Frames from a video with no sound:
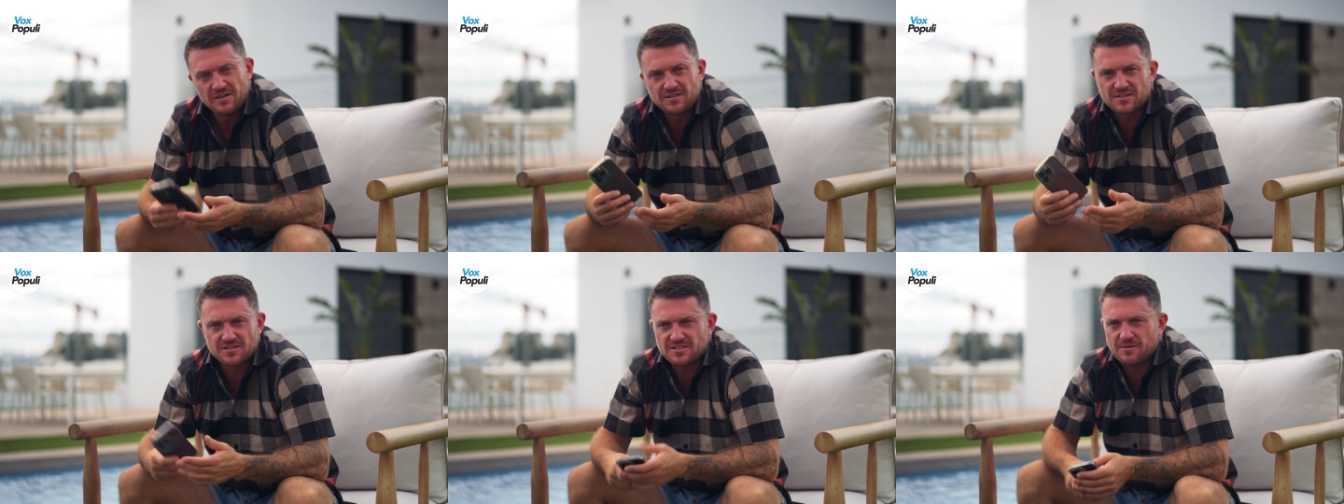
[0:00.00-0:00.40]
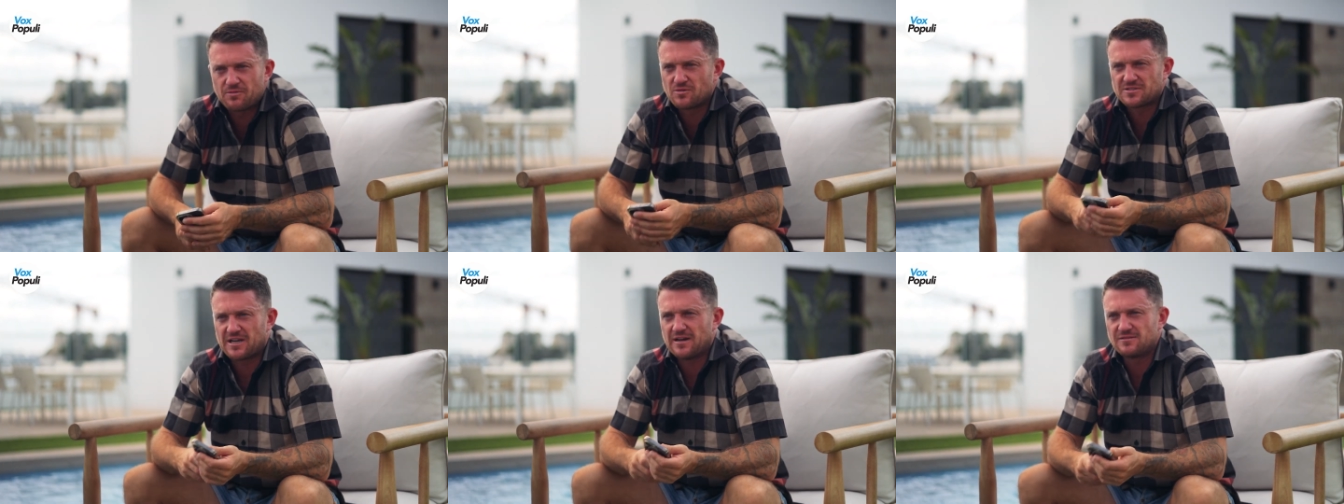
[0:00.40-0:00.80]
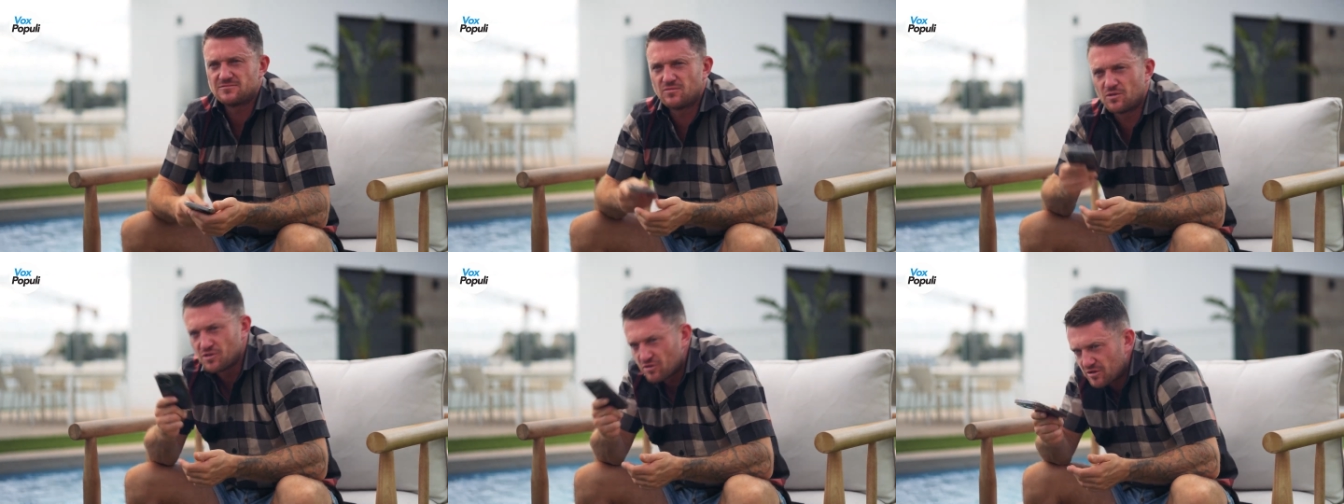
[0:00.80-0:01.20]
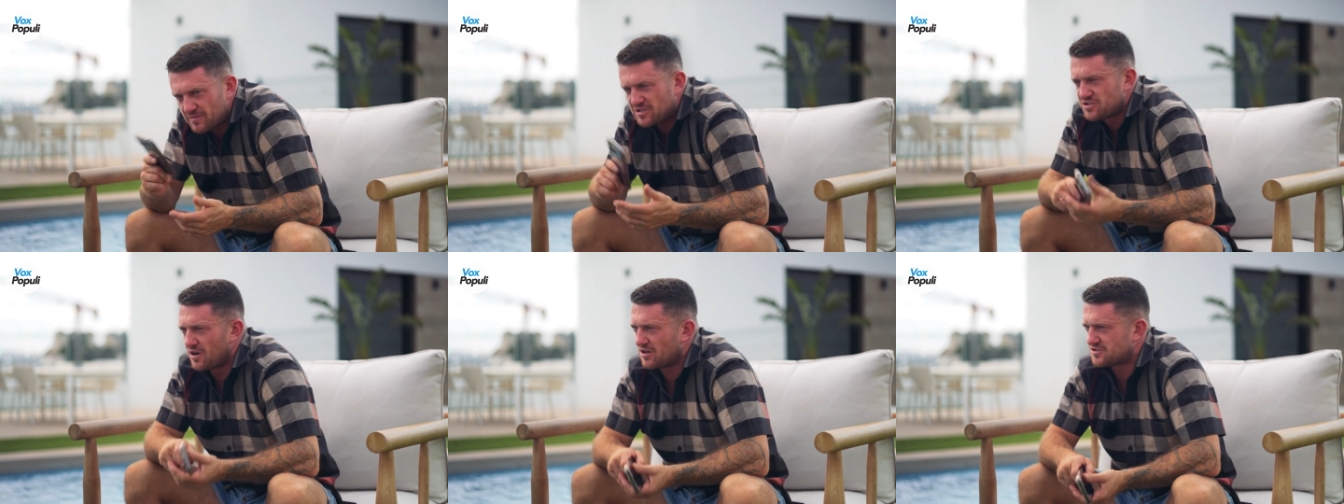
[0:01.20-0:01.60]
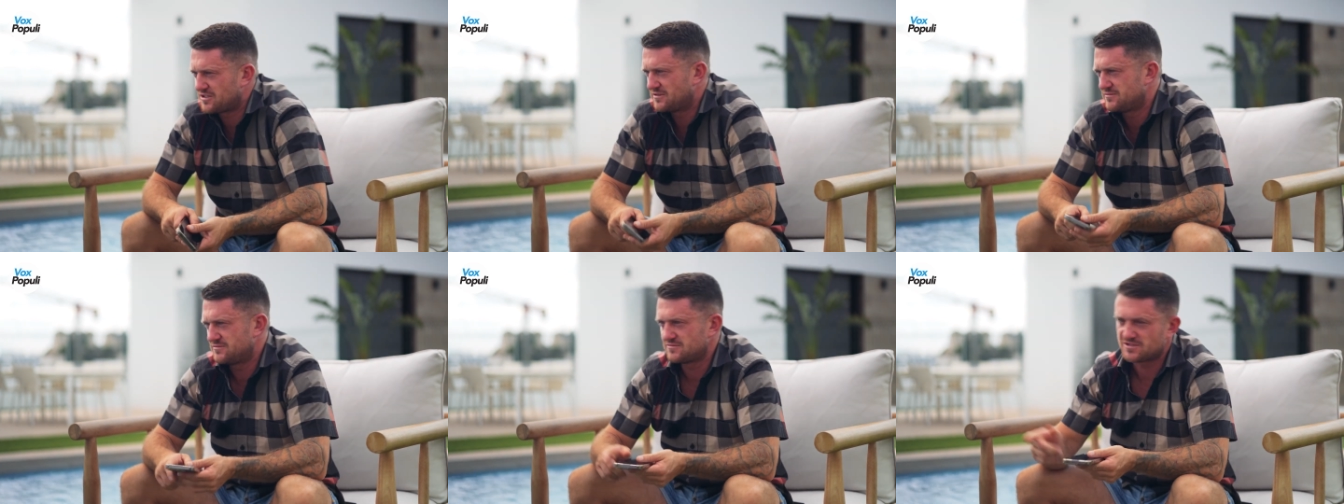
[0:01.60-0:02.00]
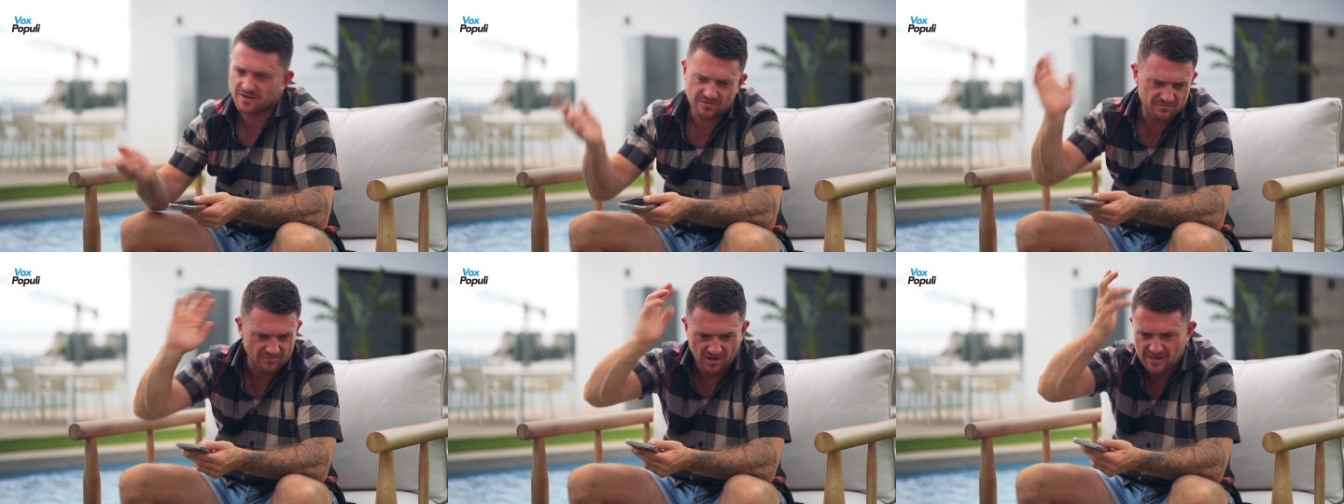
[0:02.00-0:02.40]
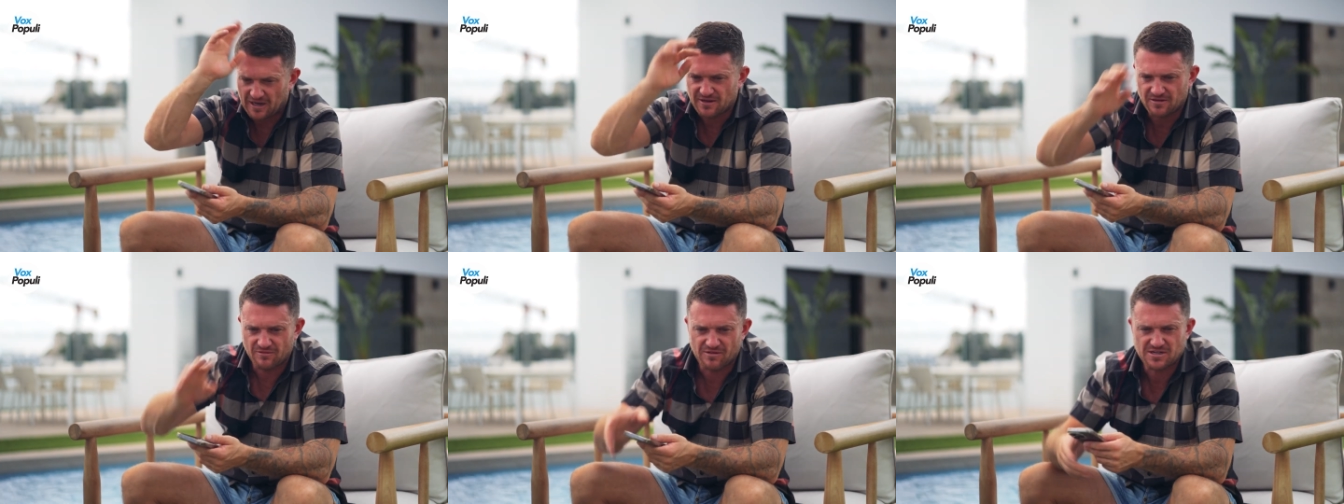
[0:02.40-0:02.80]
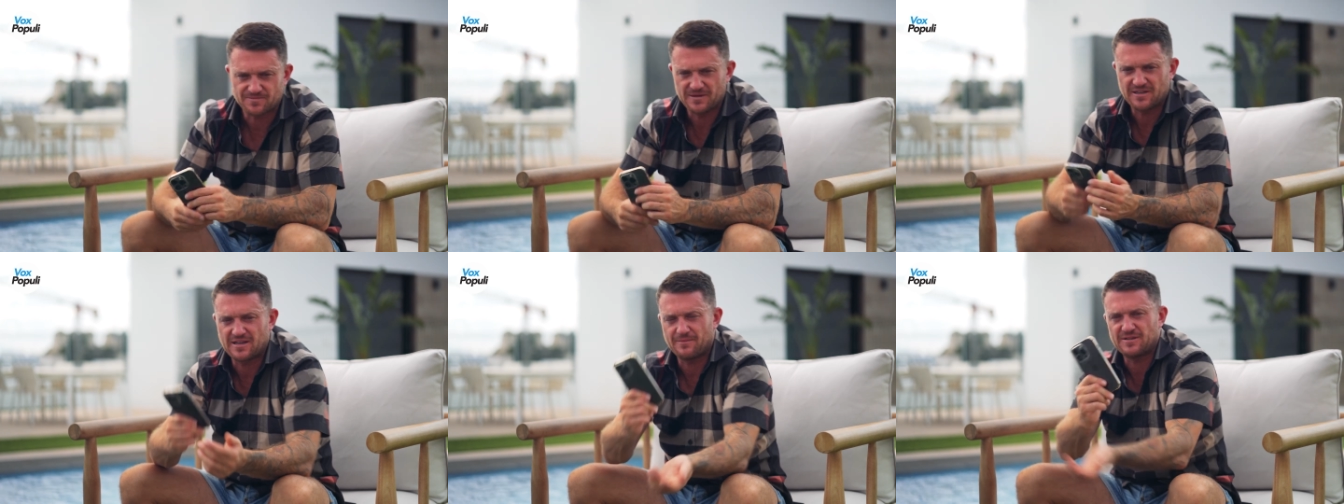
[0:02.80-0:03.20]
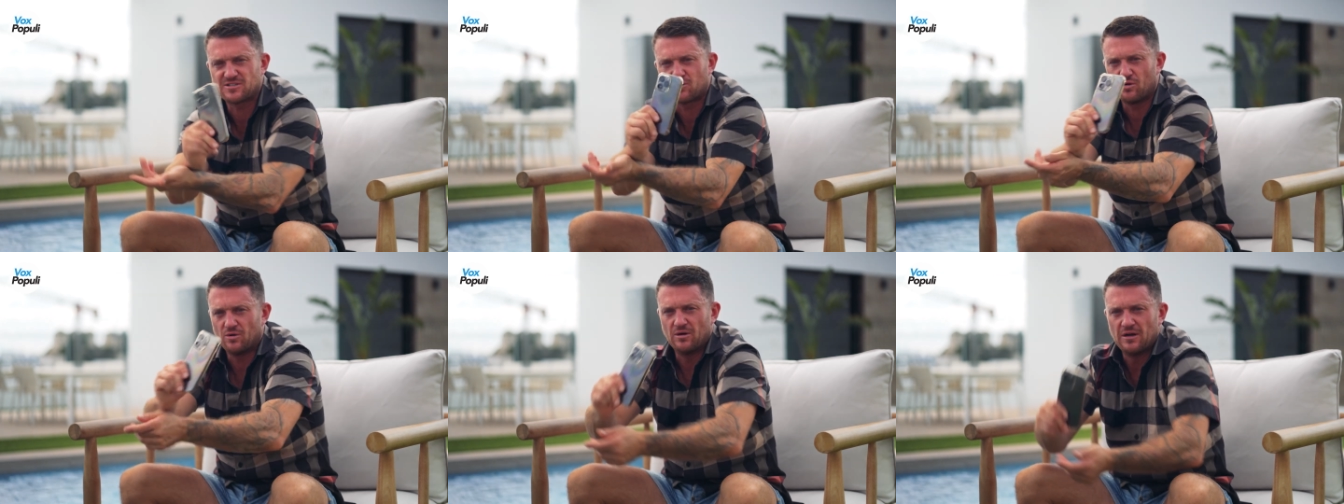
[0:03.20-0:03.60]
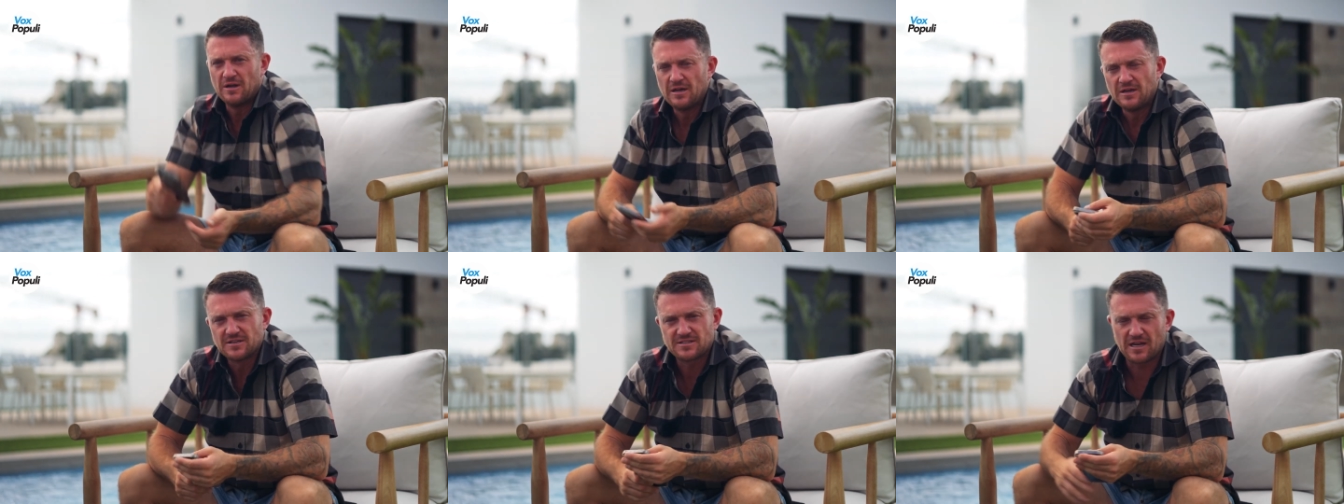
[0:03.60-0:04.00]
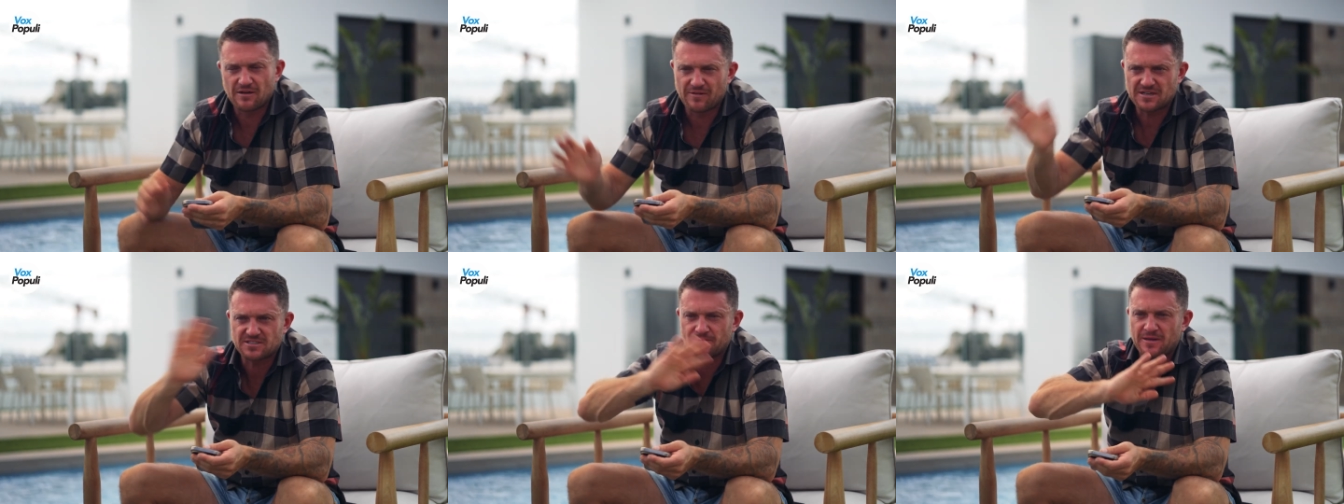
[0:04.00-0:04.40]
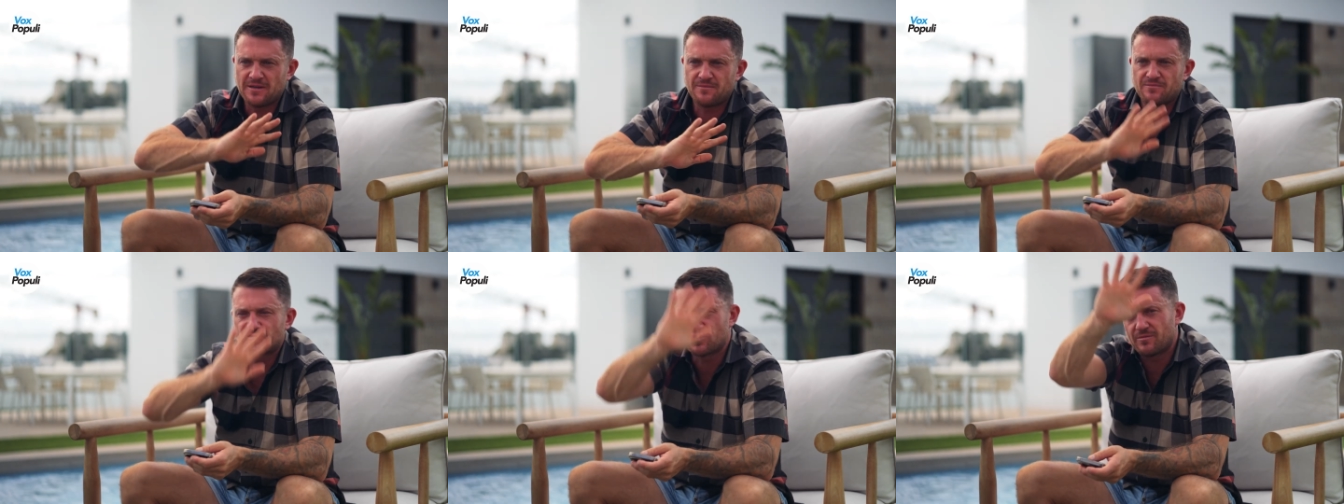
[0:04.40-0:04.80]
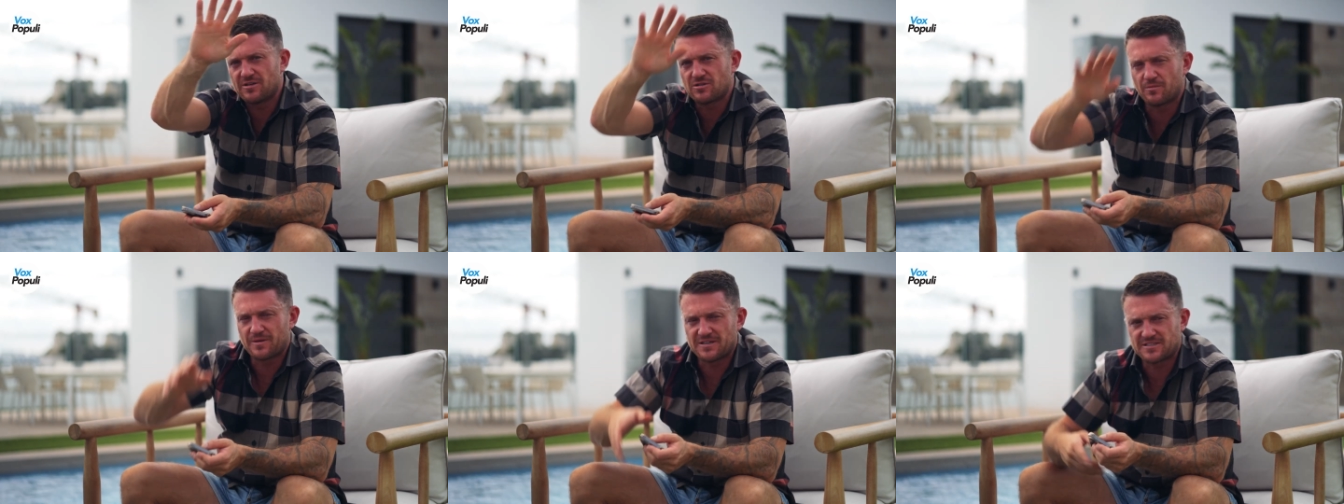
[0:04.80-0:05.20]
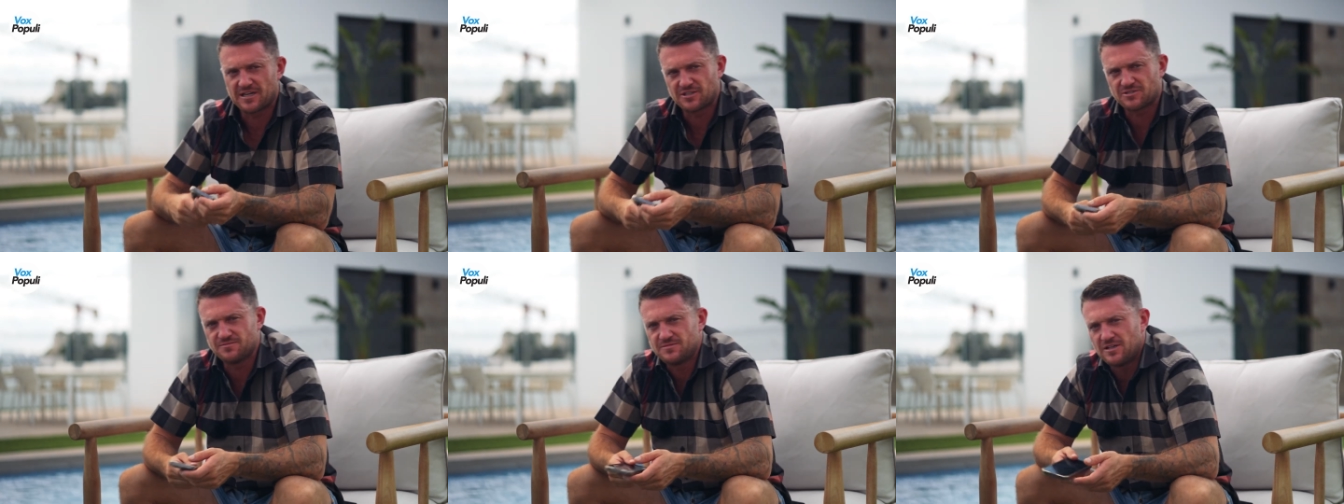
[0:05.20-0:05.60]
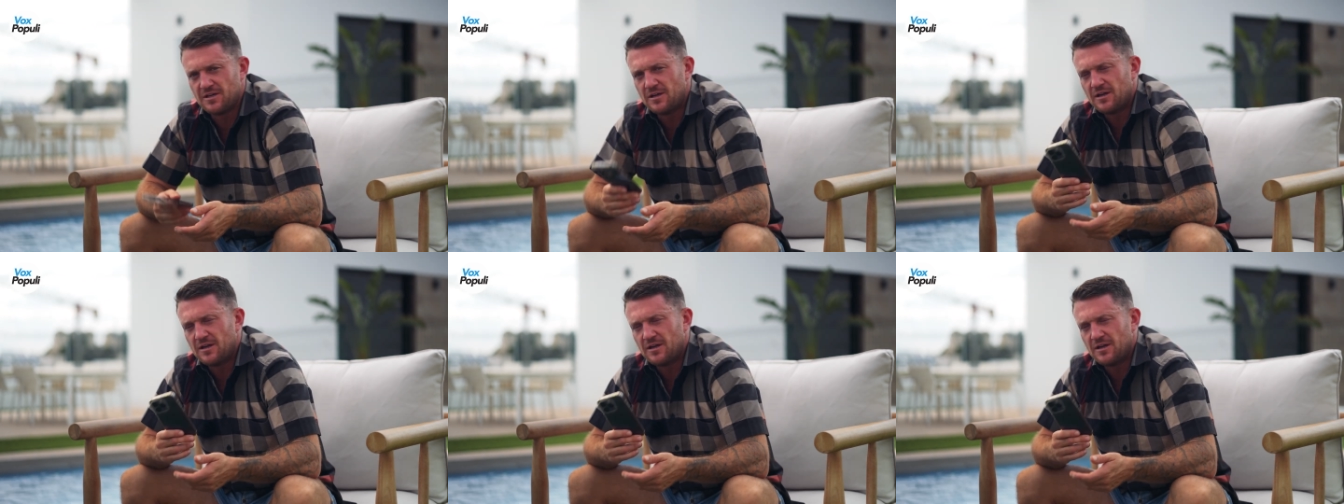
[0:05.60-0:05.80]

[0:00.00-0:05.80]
It's as simple as that. Well, you're going to be charging. So, okay, arrest me, get me to court. So they arrested me, took me to a police station.